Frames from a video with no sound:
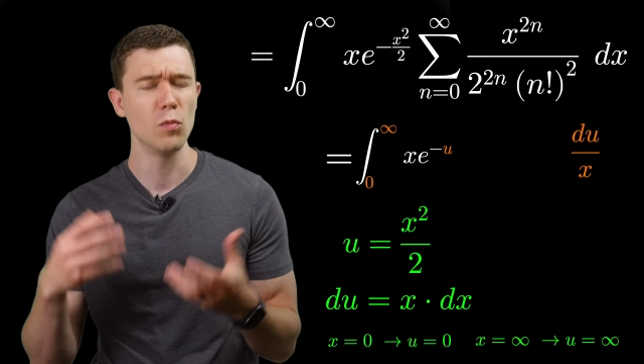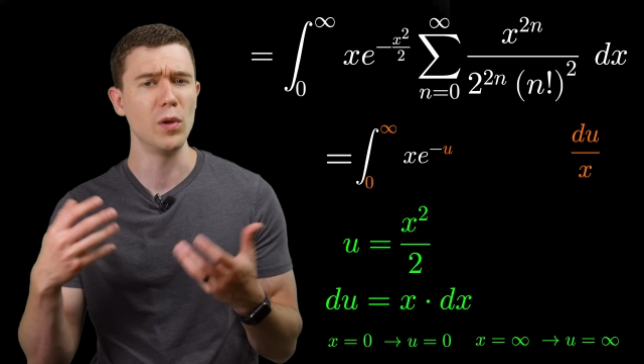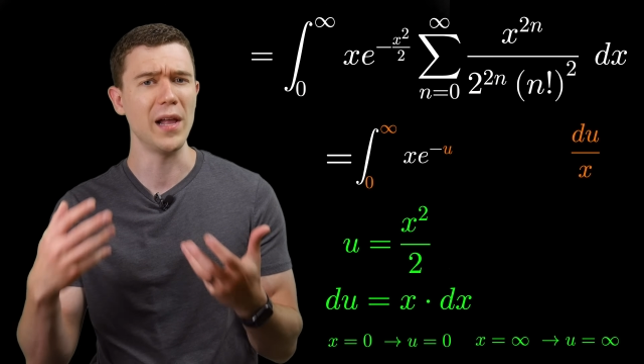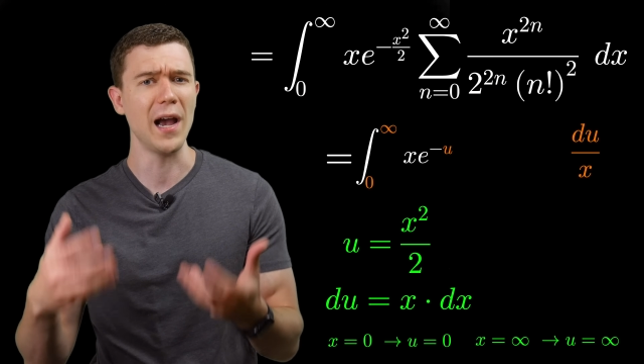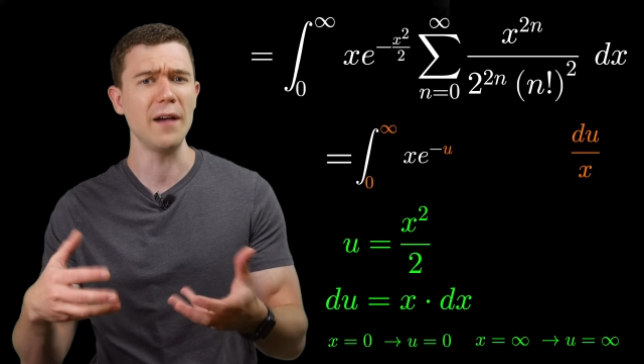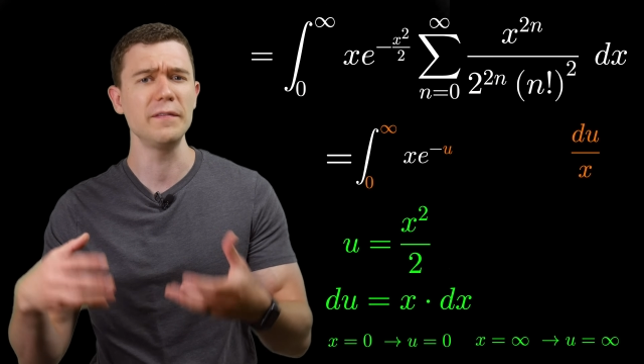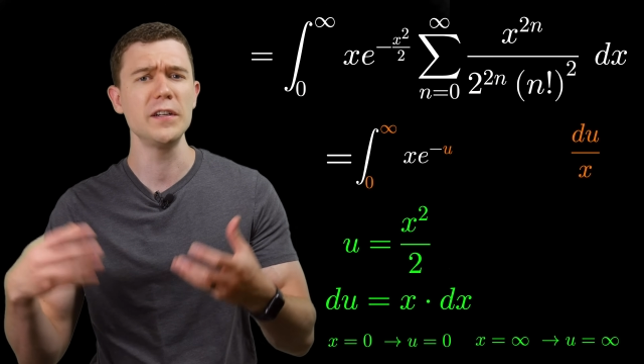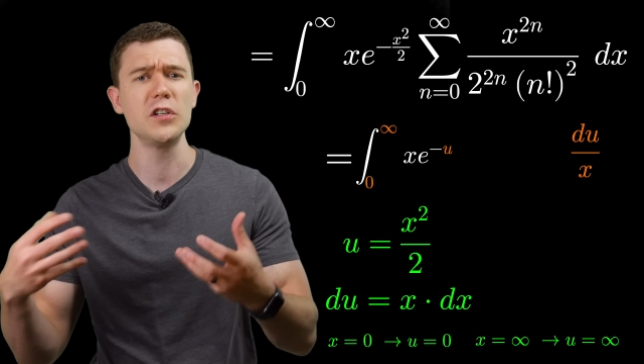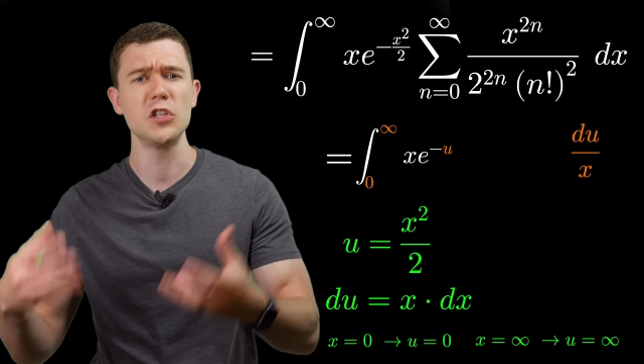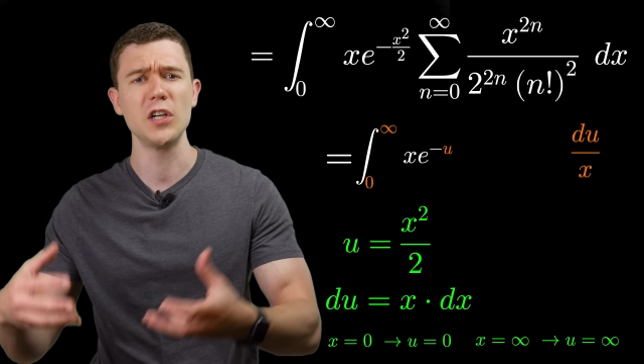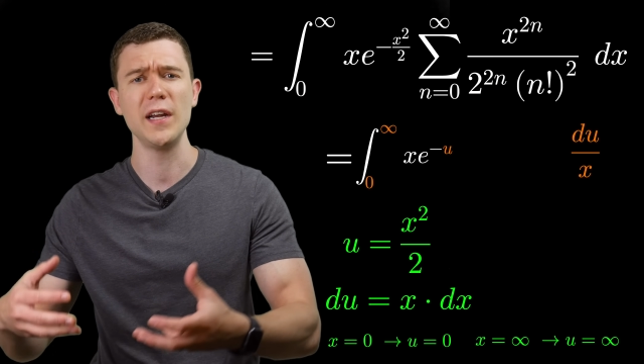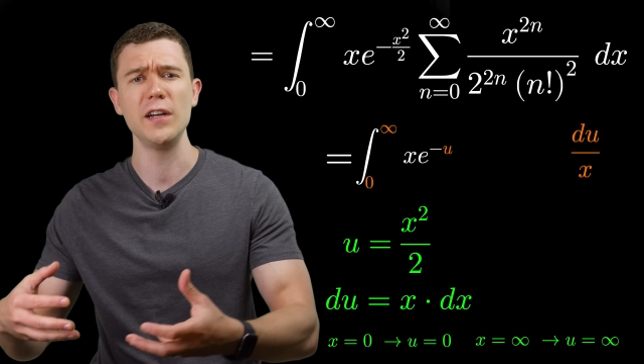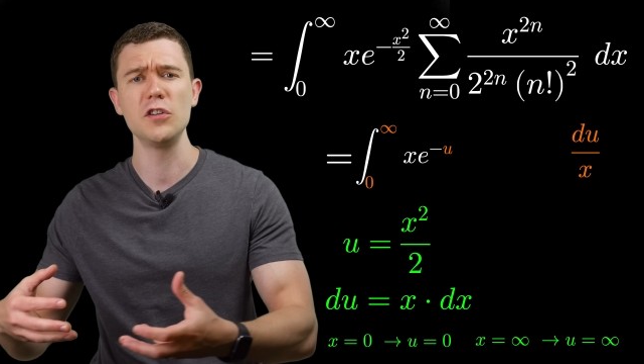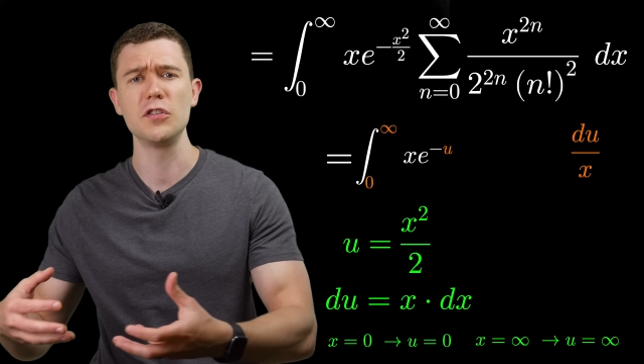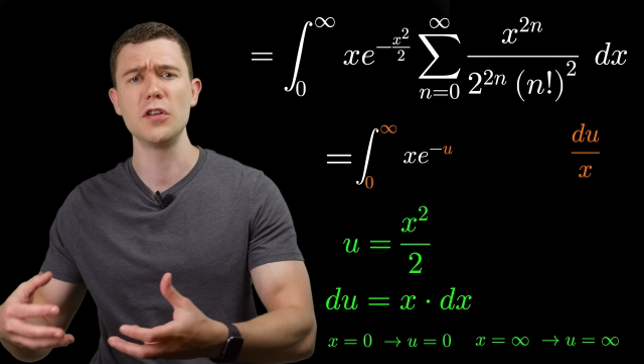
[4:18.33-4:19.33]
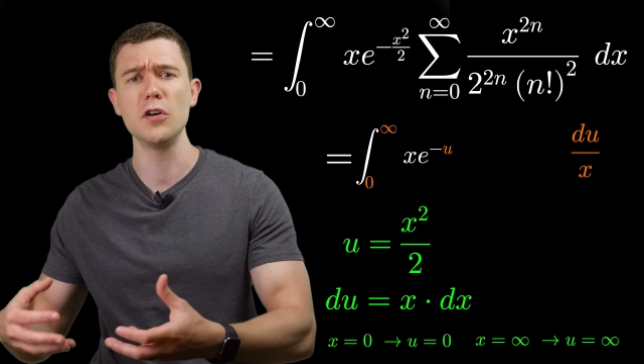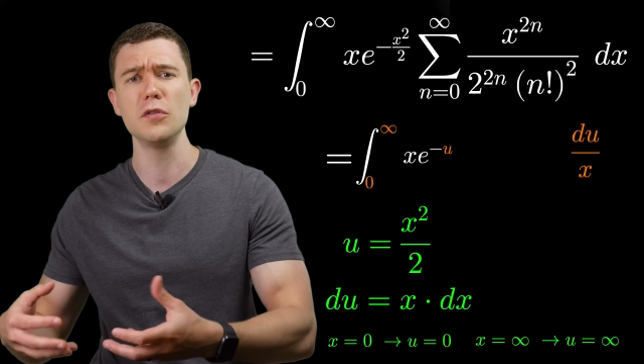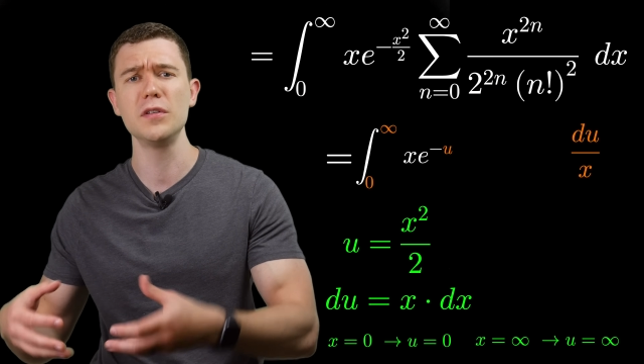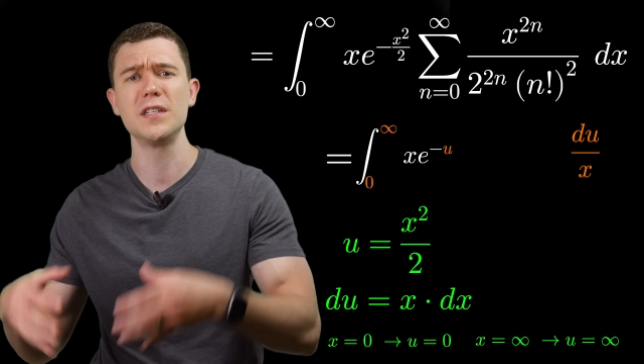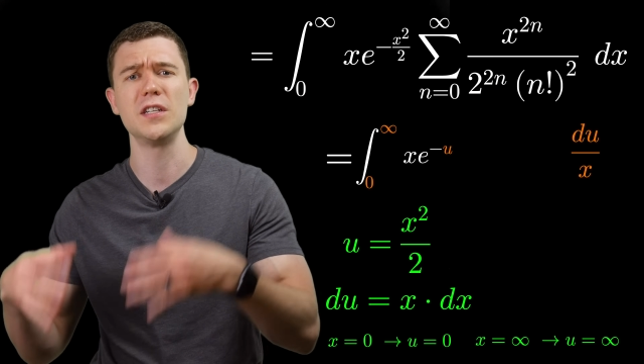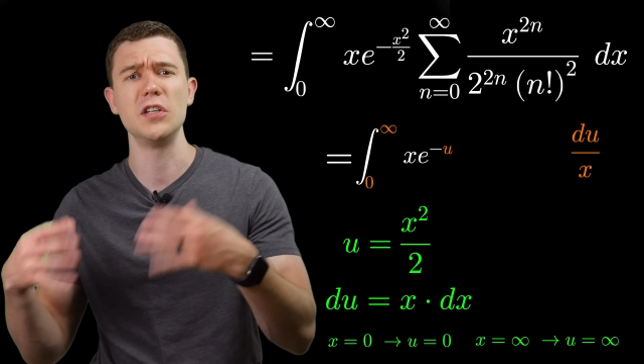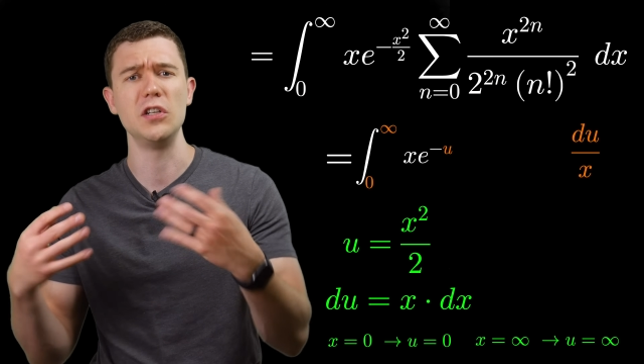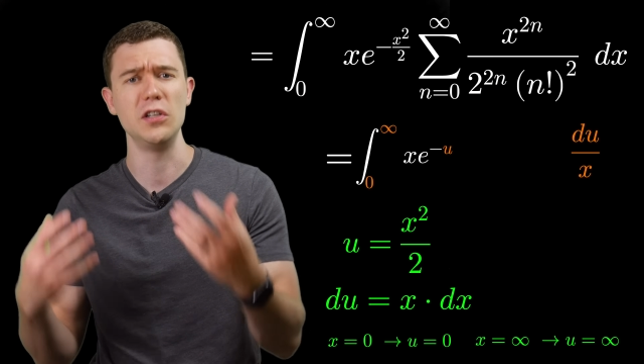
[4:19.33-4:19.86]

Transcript: We'll have to change those to